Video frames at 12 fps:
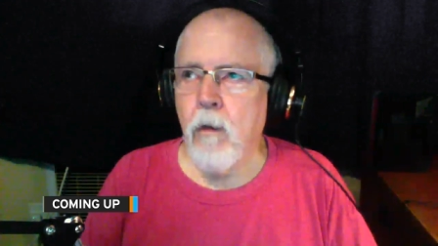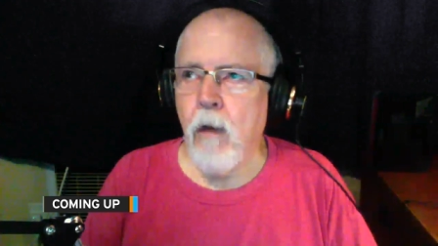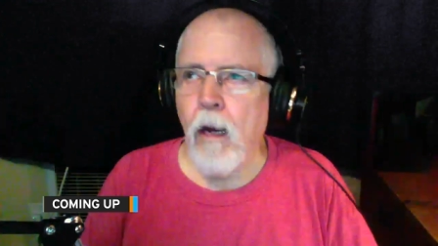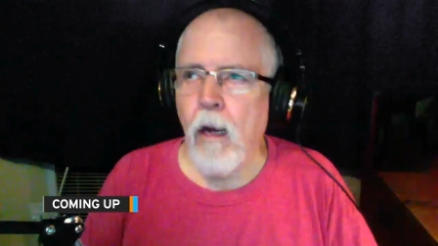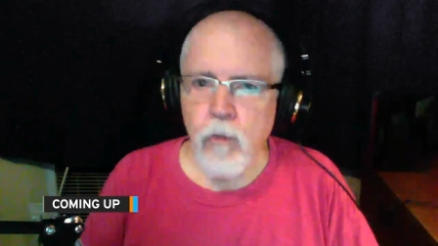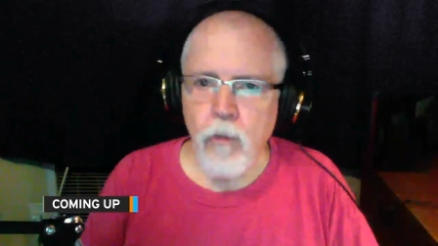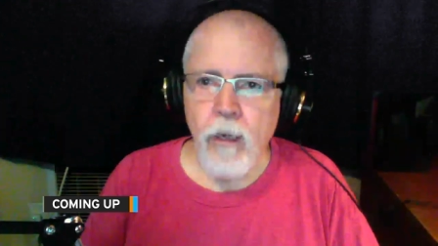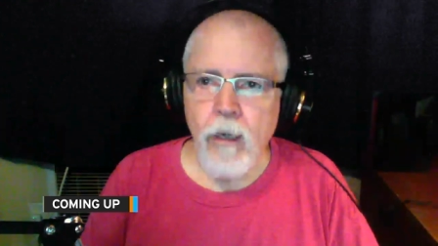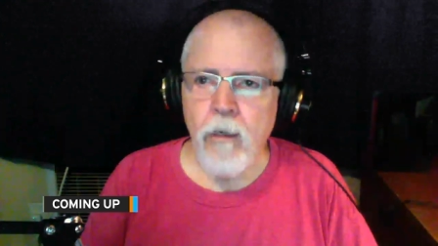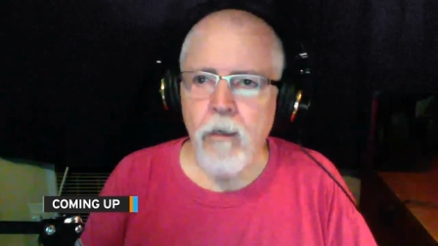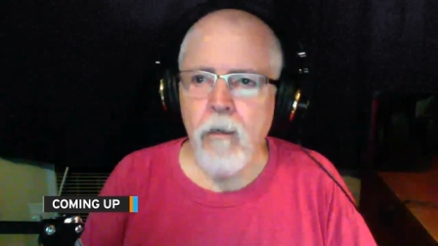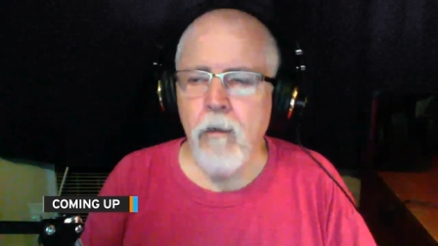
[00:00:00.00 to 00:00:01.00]

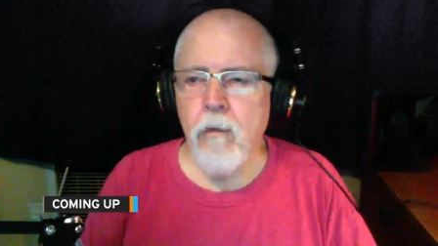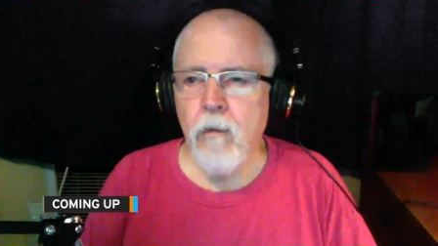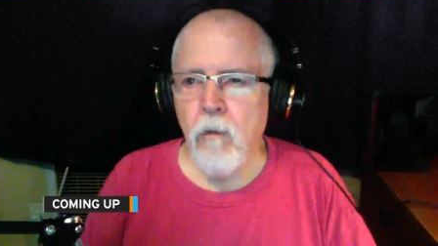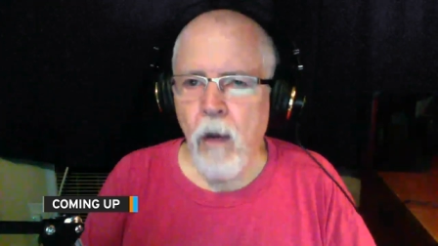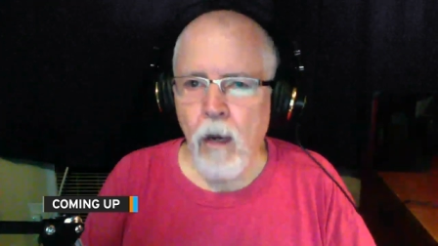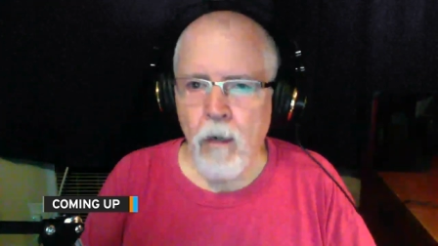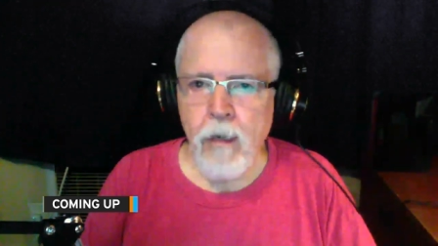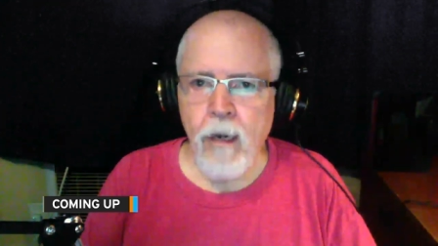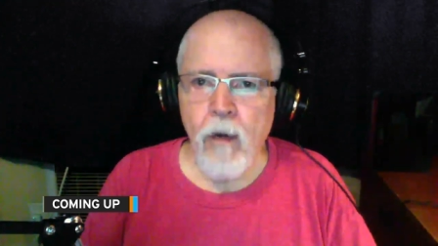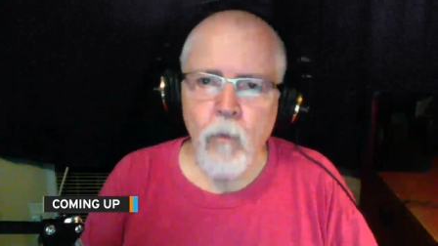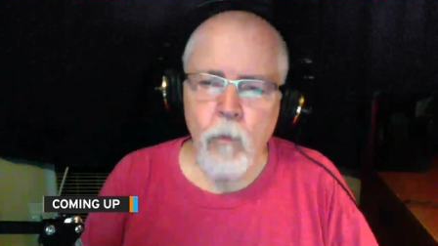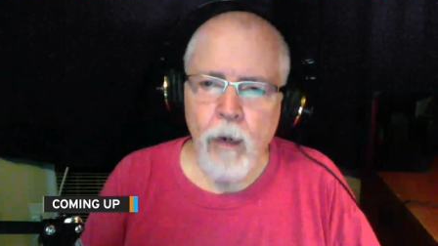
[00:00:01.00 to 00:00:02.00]
isolated,
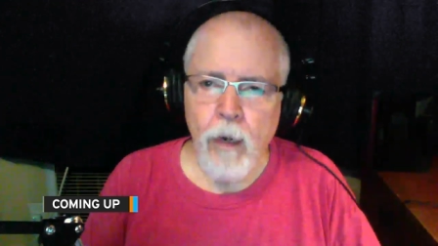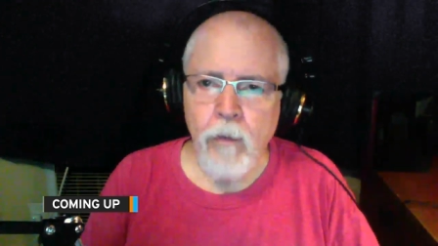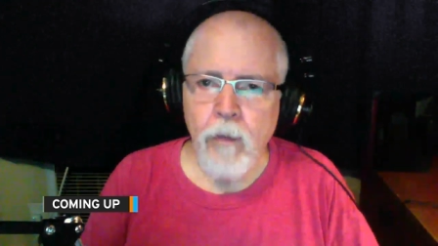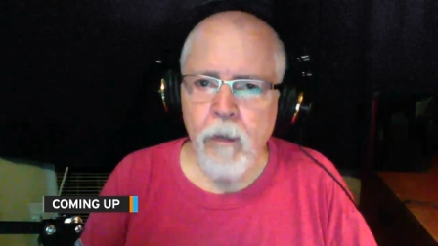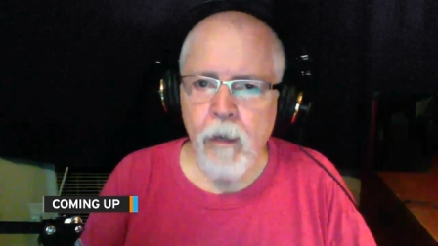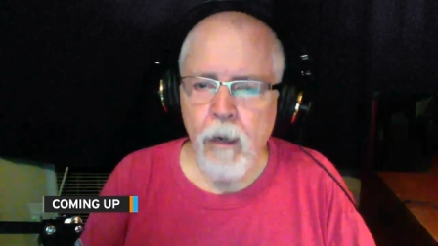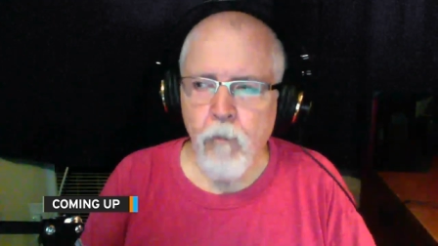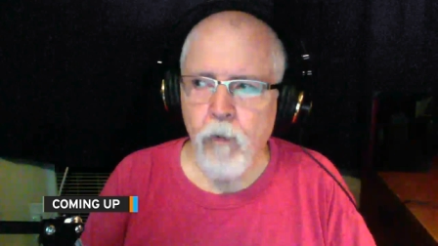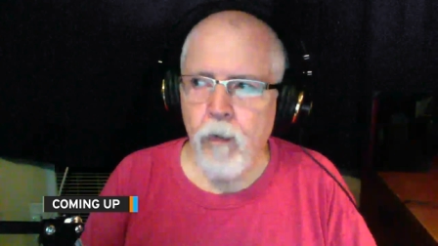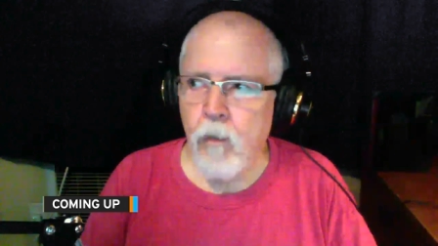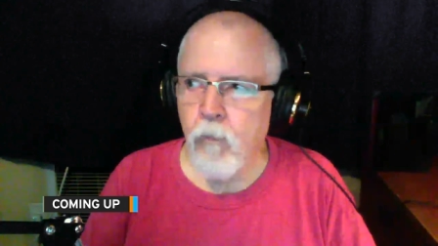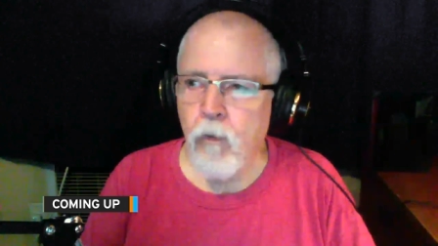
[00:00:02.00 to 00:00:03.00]
lockdown way that every
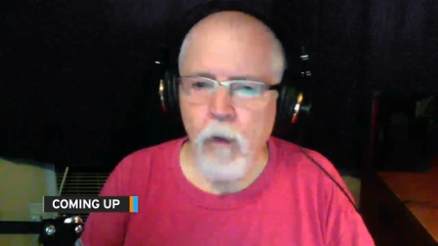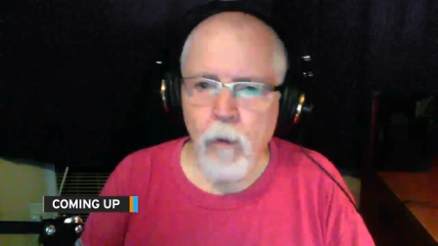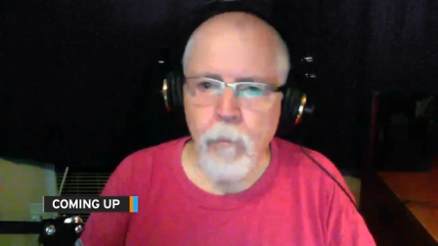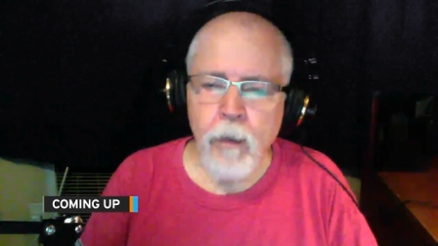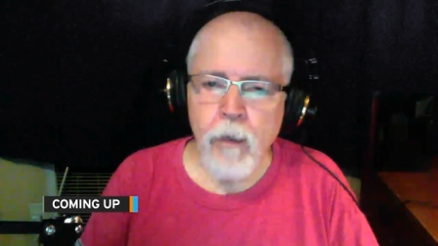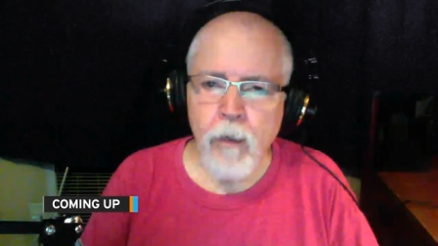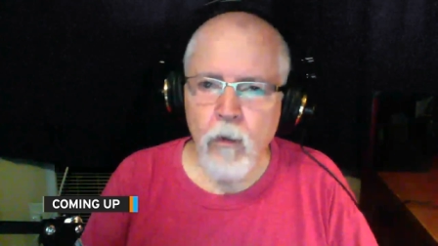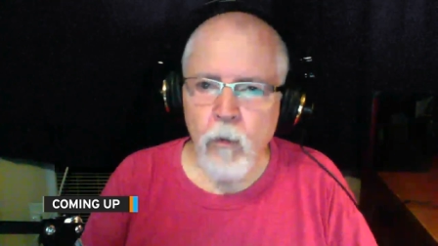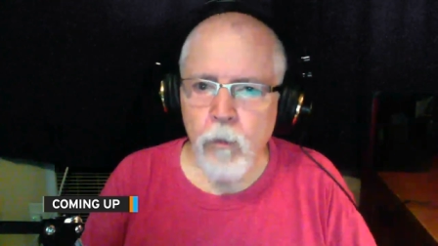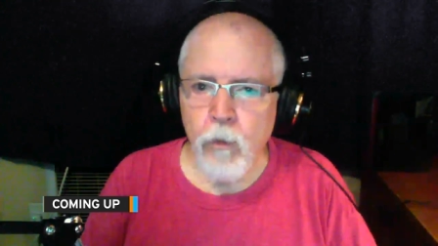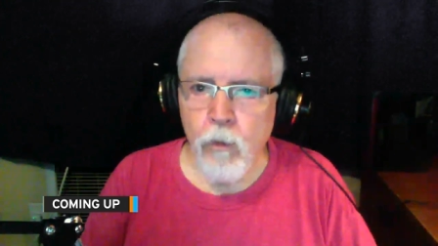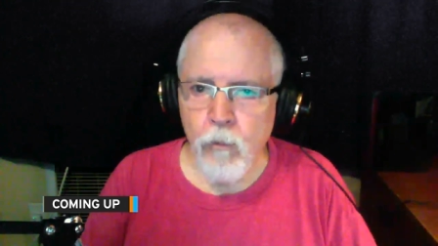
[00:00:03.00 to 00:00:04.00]
different company can
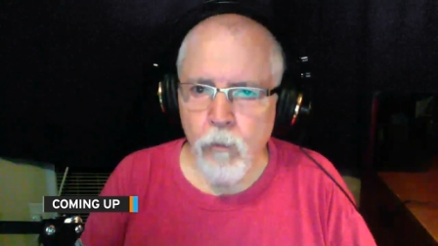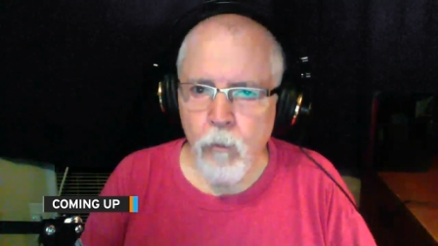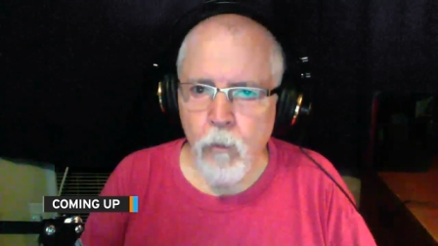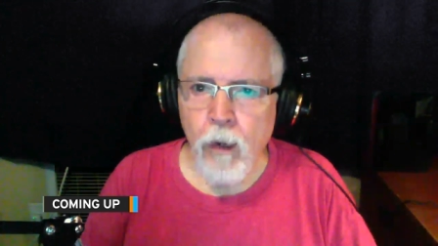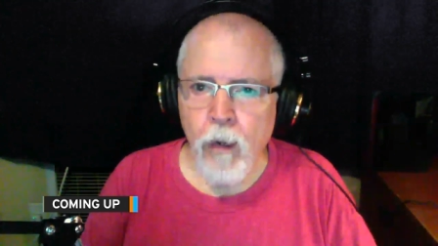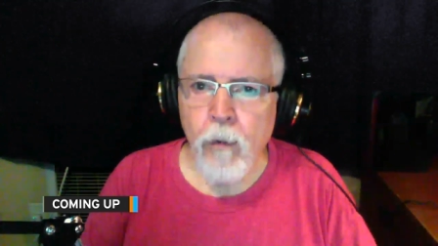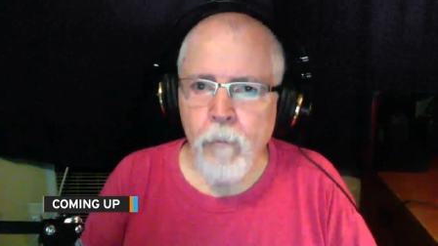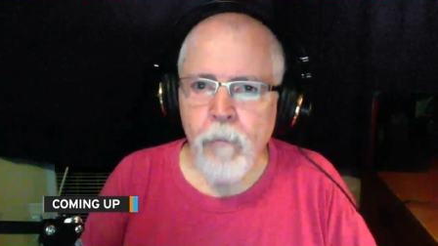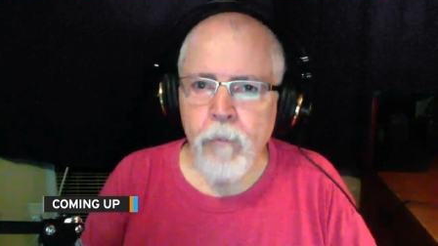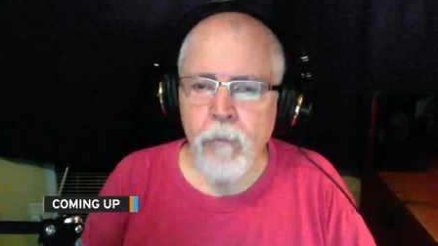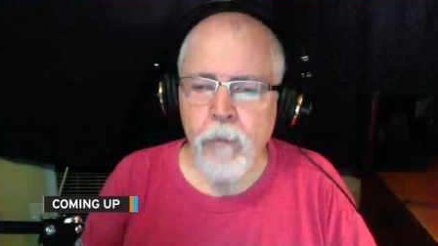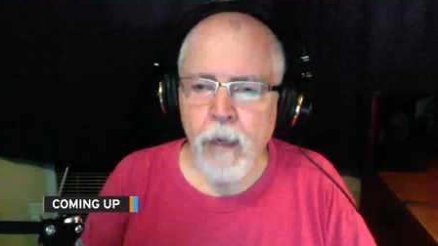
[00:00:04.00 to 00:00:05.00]
do it a different way.
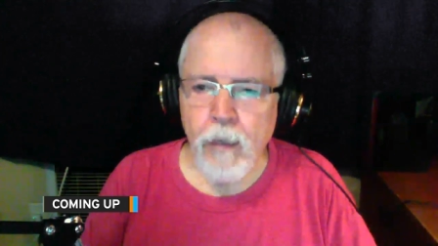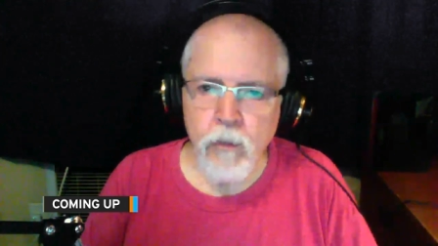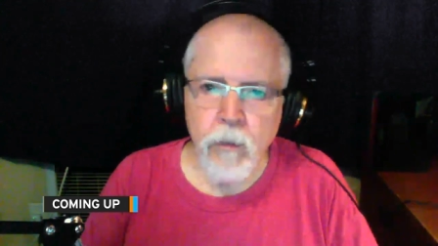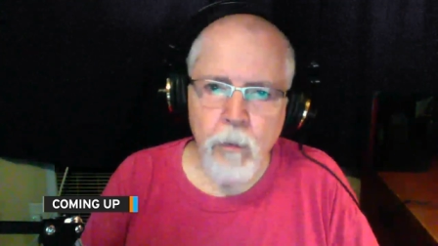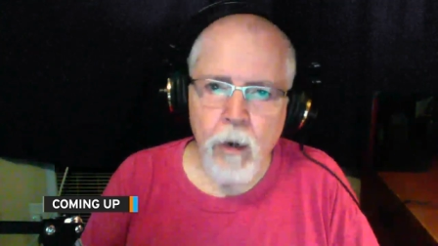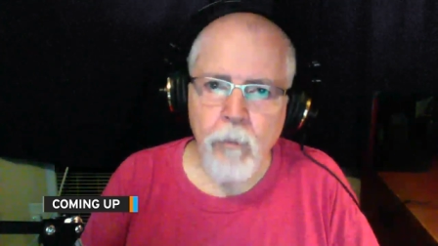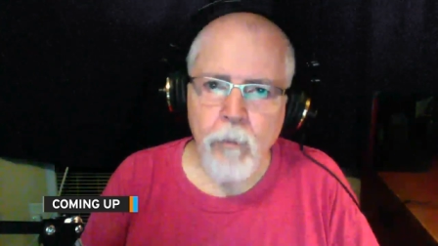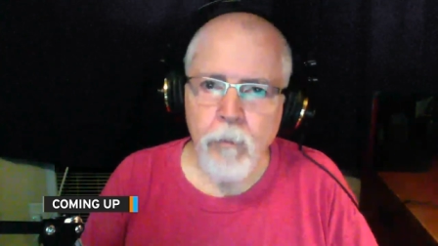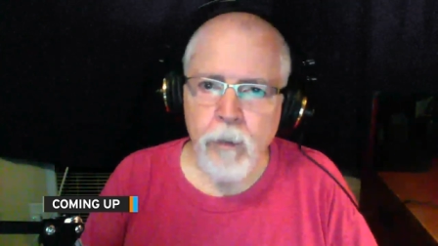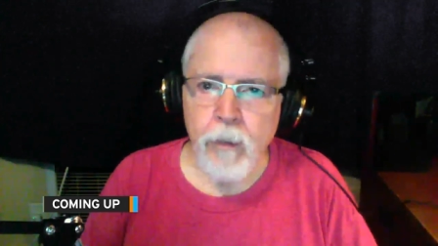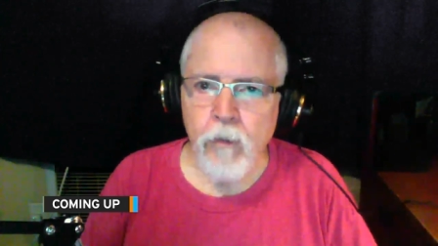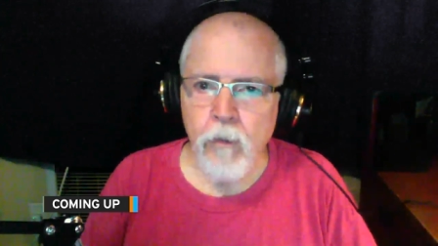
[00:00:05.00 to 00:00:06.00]
That's the problem
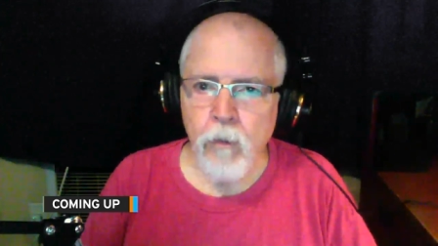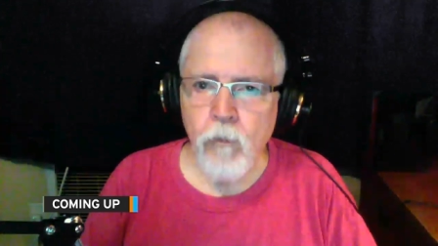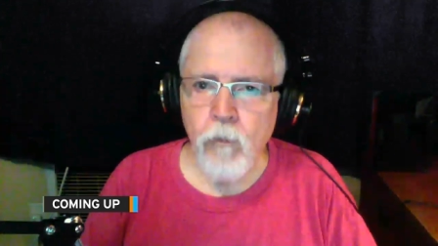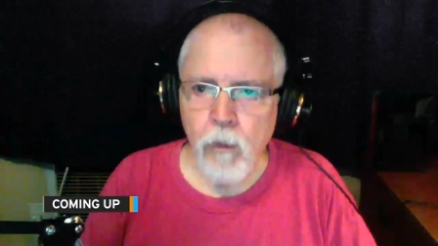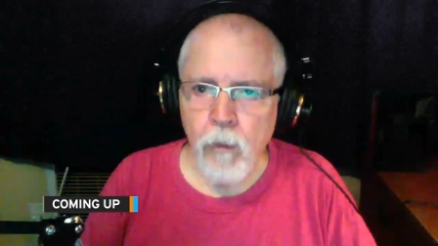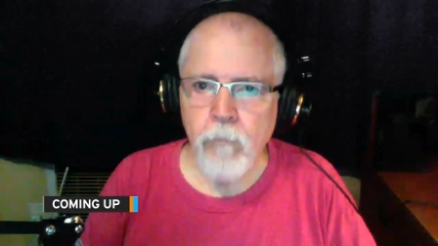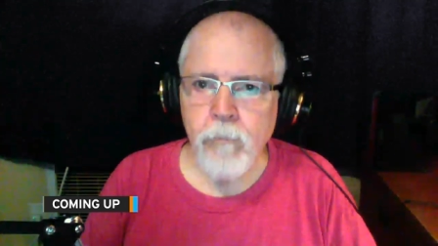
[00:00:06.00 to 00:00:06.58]
we need to overcome.